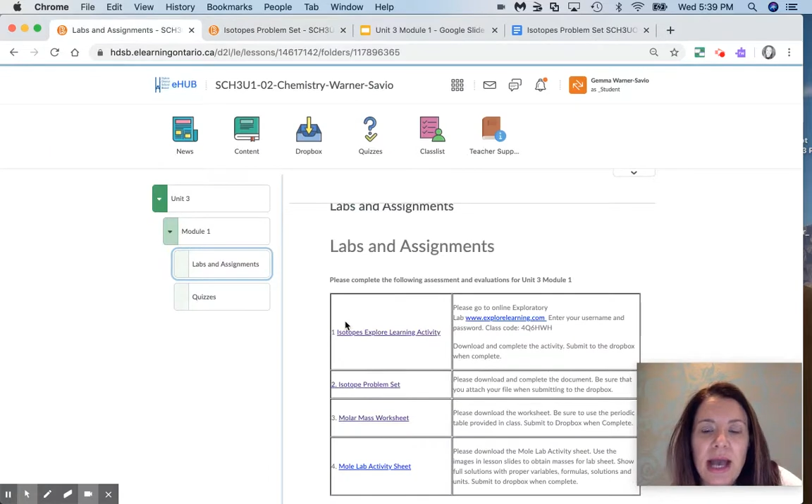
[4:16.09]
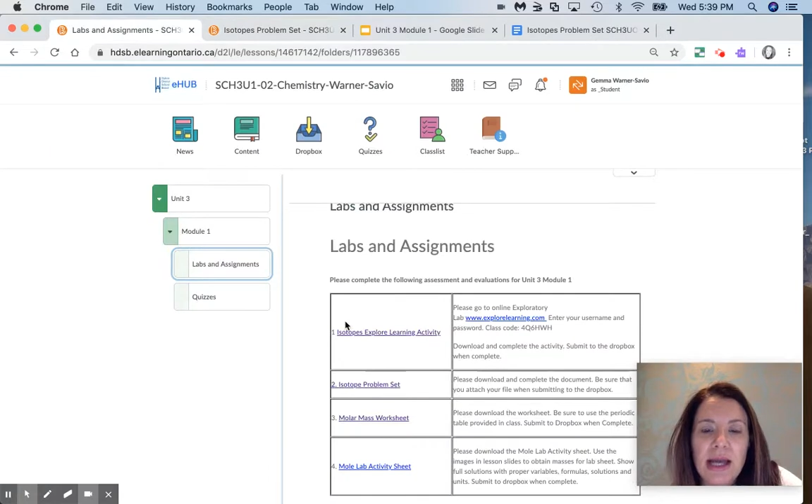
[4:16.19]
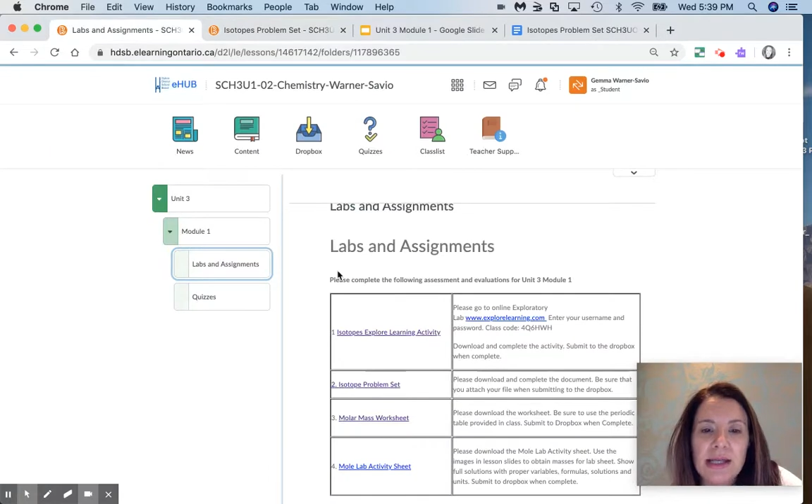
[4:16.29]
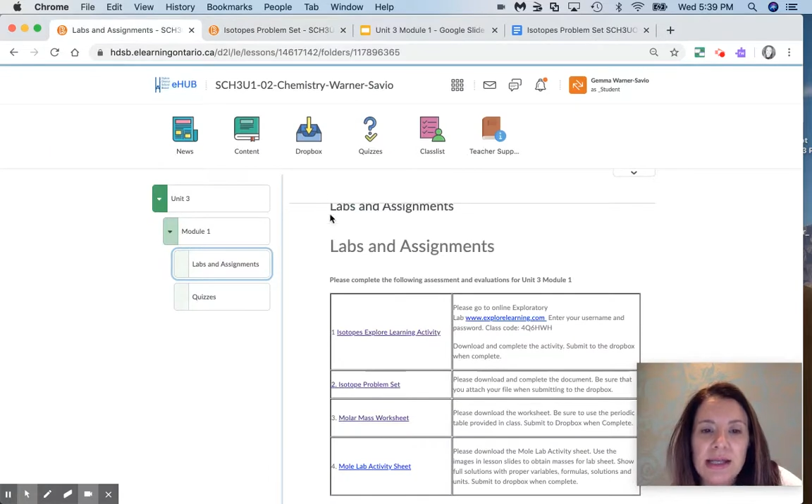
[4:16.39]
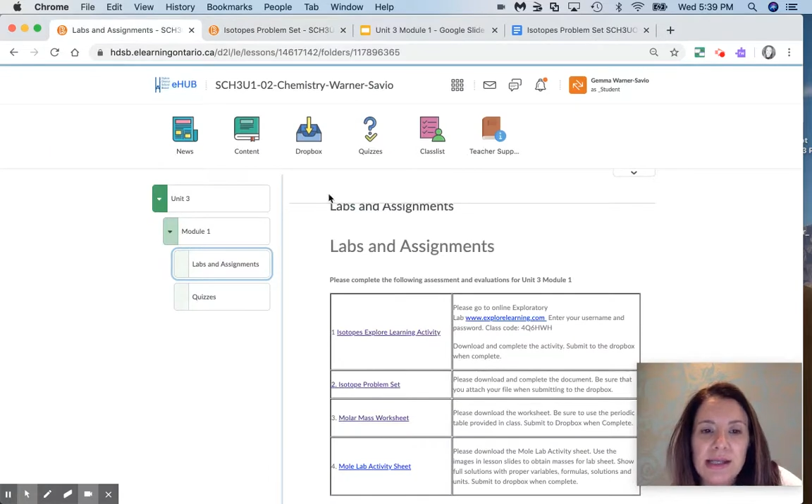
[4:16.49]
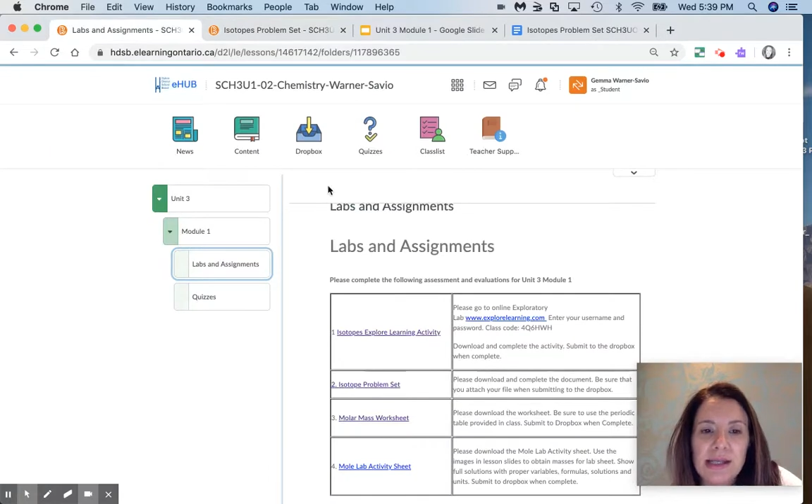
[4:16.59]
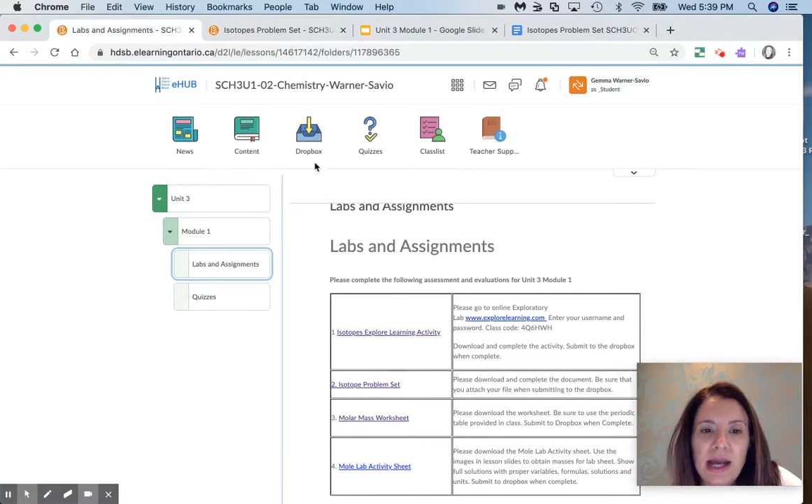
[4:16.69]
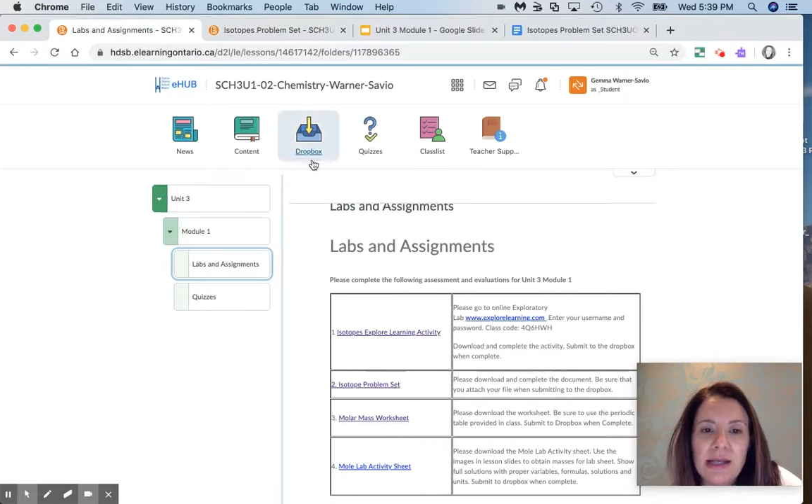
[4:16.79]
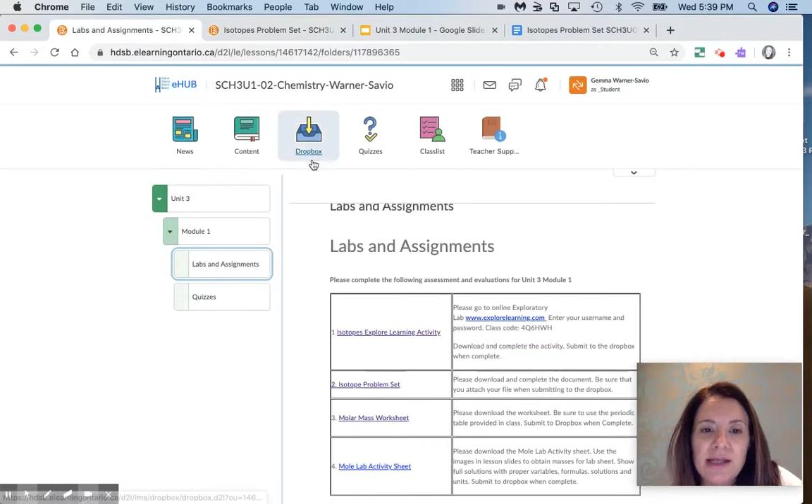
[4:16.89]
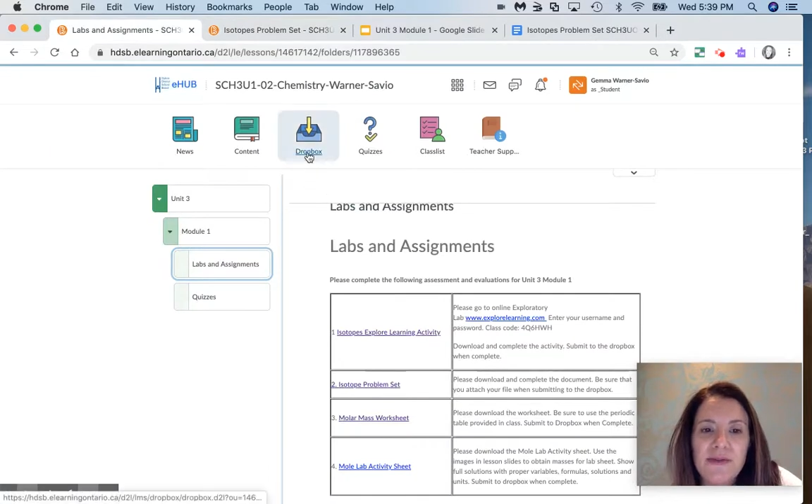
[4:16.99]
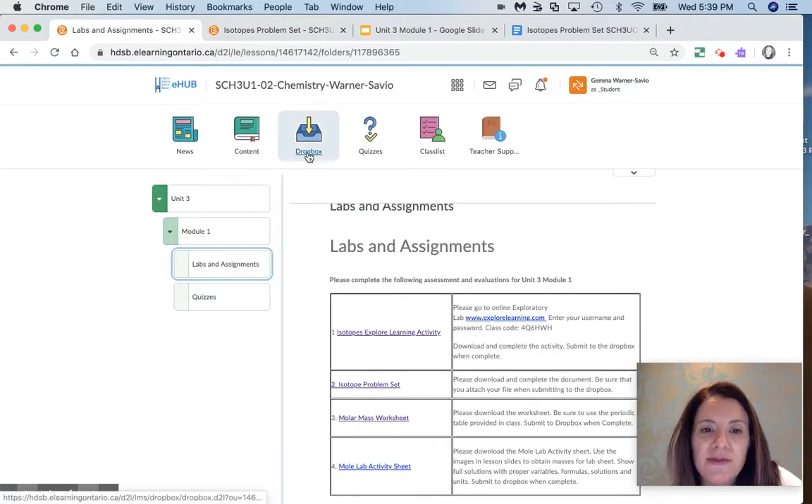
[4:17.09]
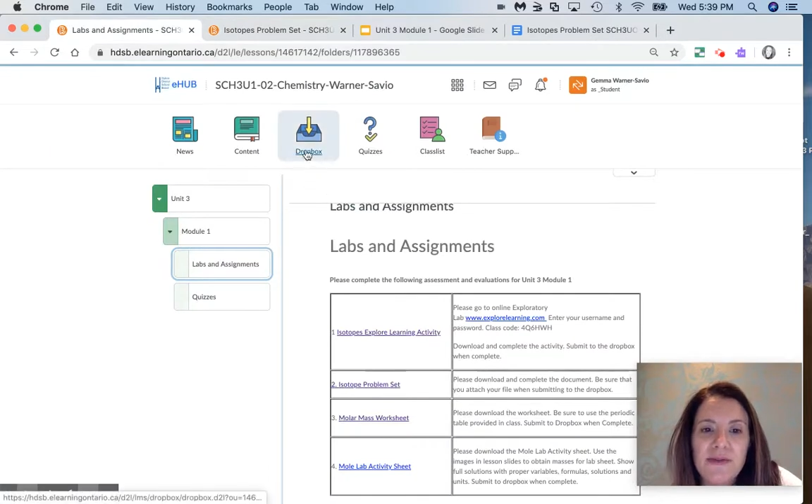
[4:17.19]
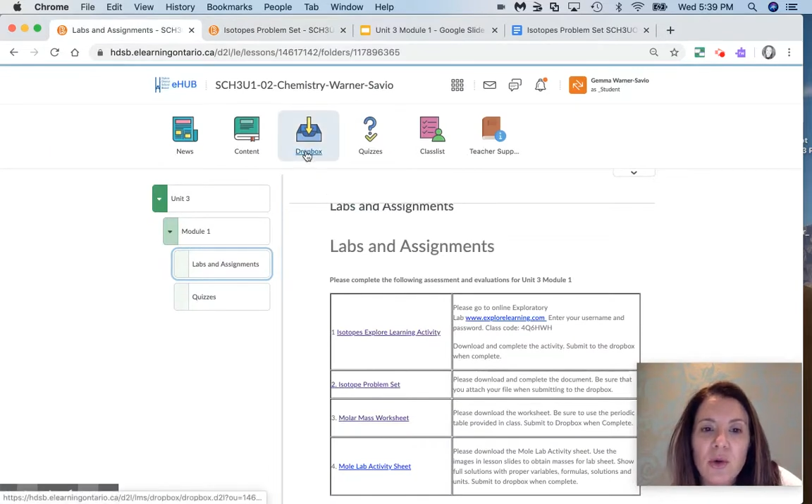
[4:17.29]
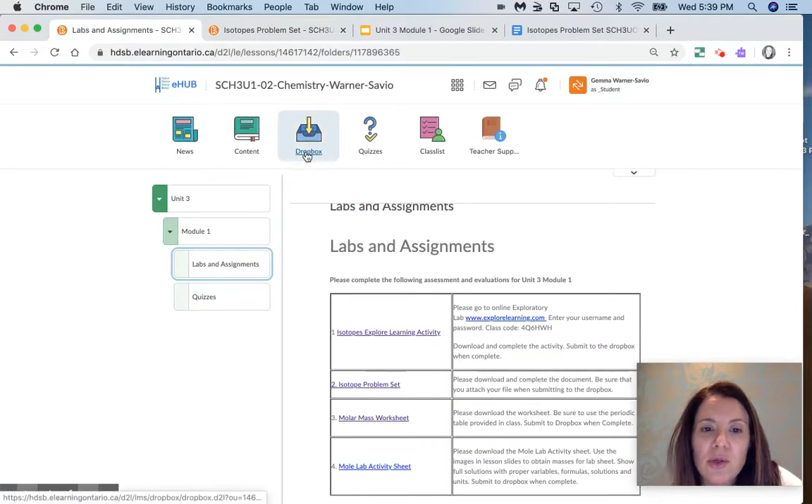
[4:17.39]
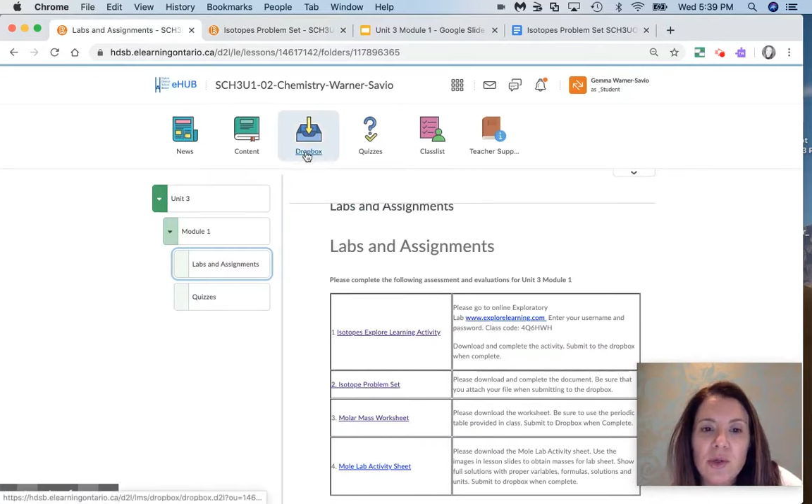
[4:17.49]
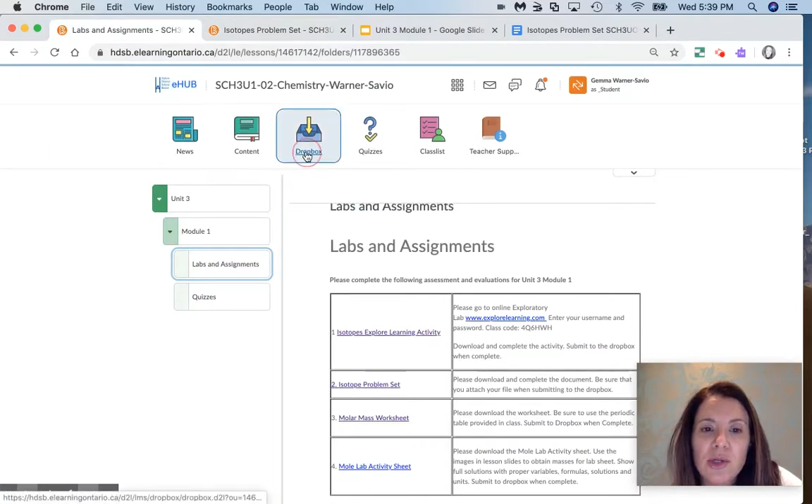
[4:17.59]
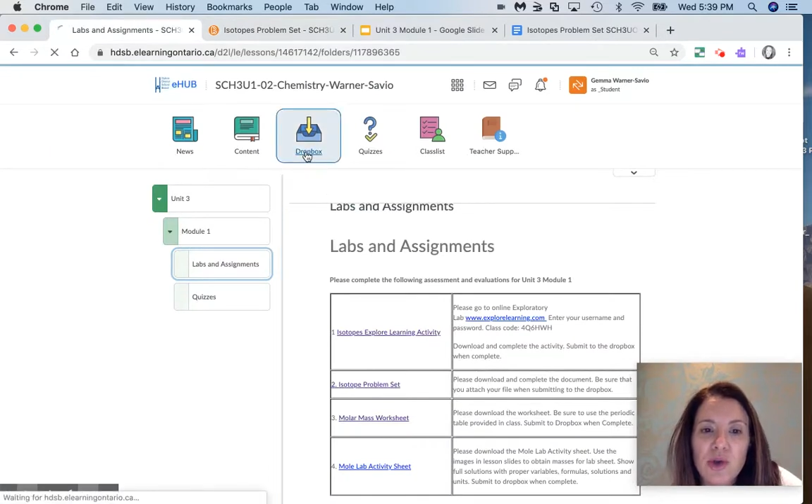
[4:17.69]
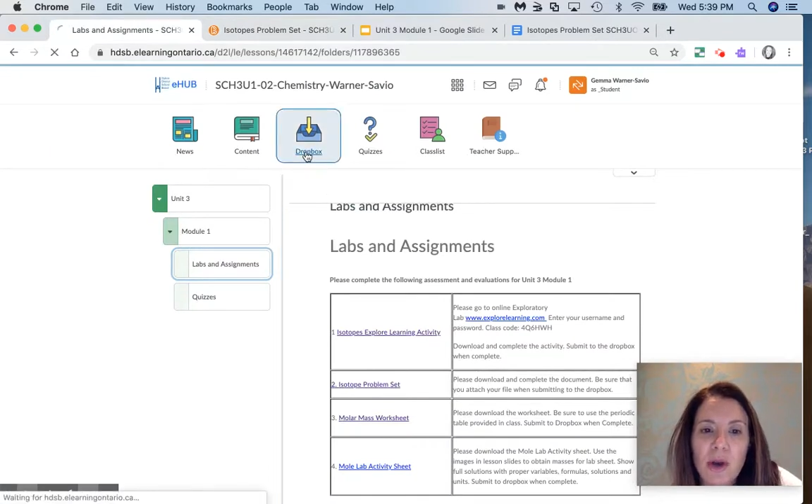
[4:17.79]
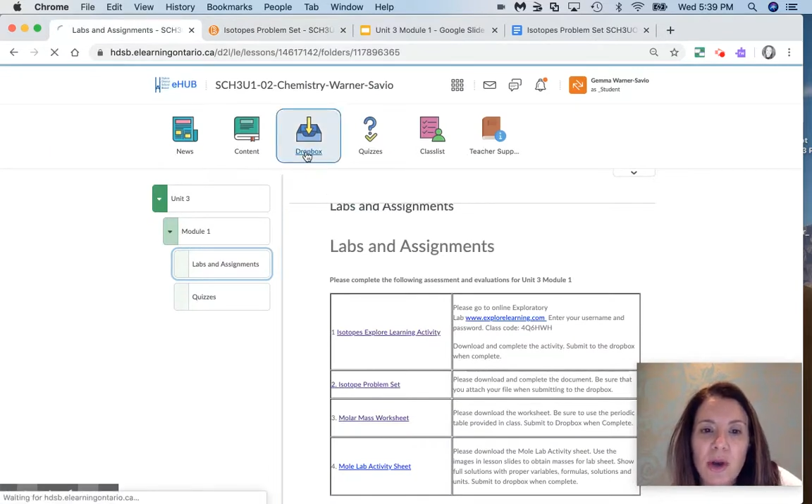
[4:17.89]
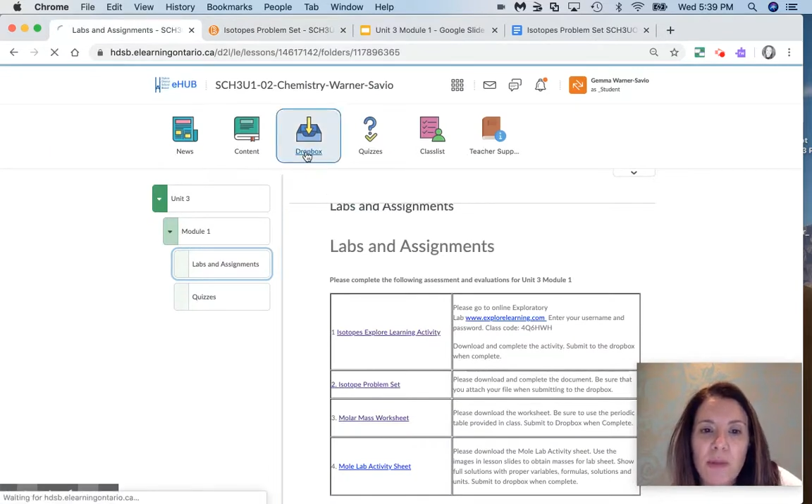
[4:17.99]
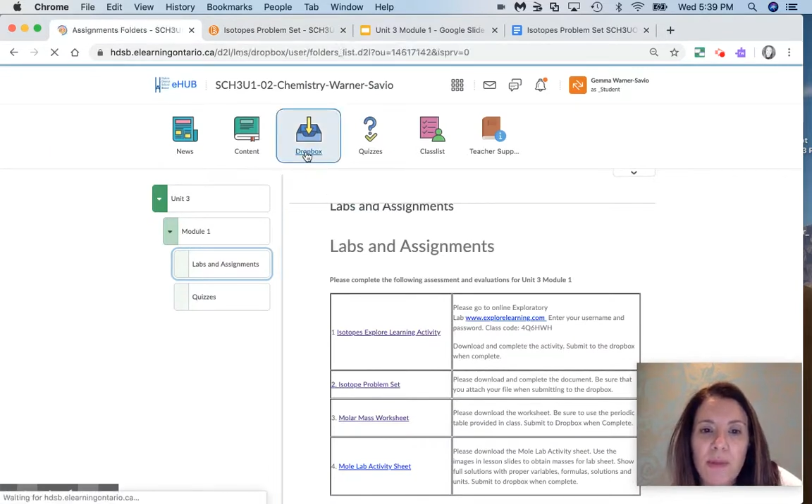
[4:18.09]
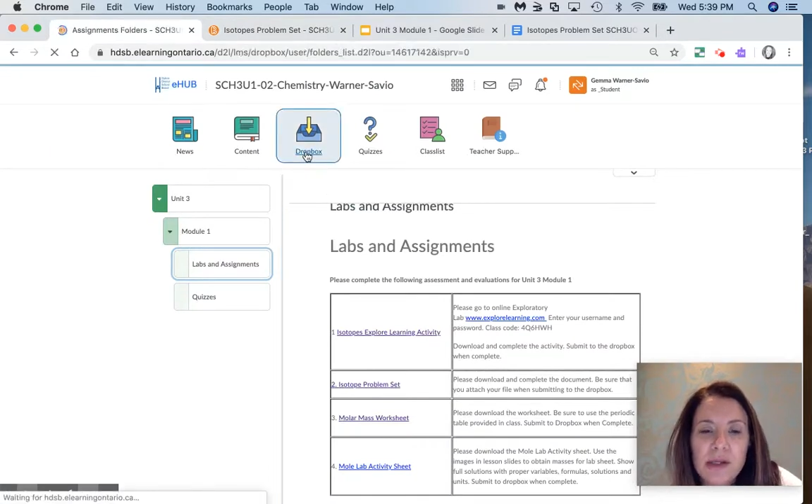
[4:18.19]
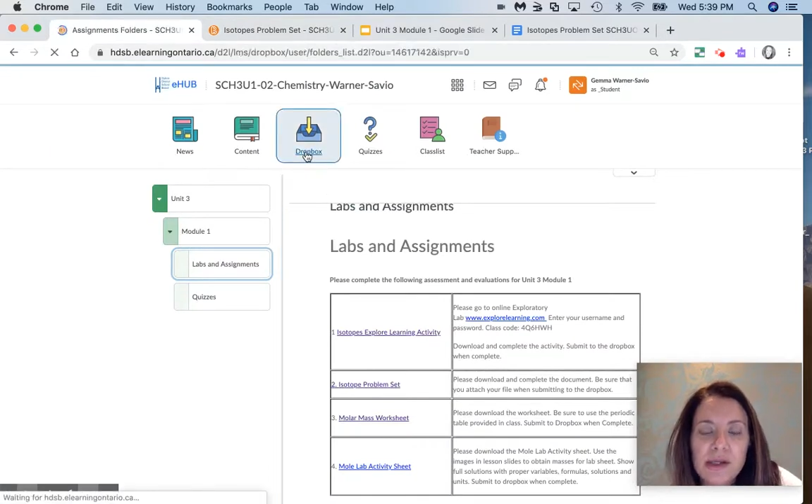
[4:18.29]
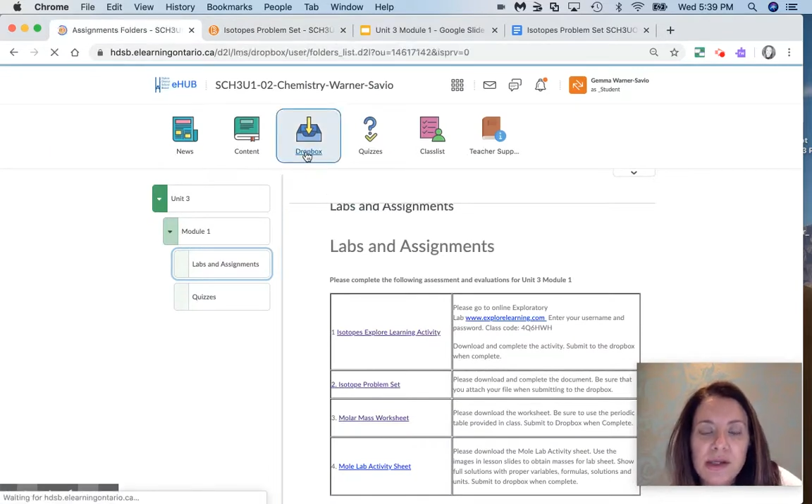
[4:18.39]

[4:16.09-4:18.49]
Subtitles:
access that is if you go to the Dropbox,